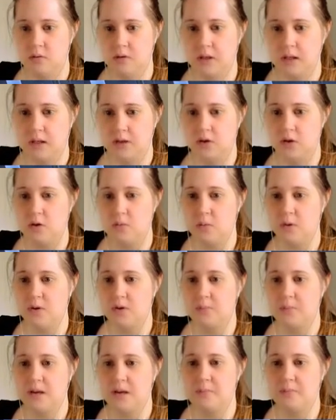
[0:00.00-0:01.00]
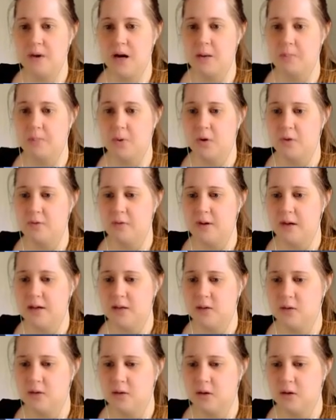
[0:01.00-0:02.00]
Like, do you want to be my boyfriend
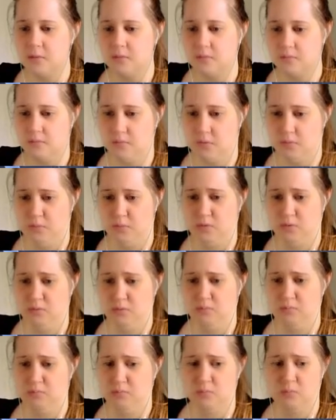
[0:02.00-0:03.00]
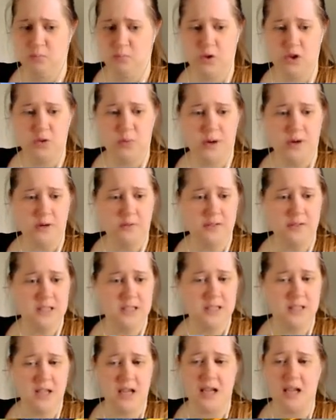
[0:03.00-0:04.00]
or... Oh, which one of us is
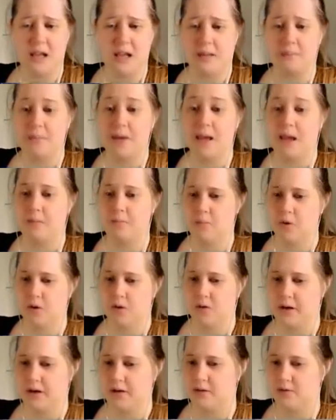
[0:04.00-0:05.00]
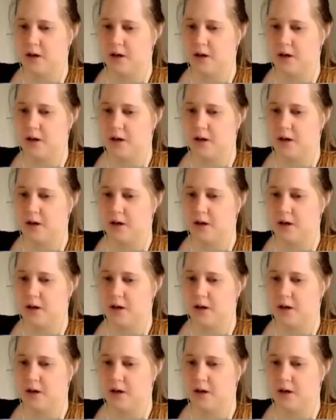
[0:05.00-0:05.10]
stinky? Me. Alright, great.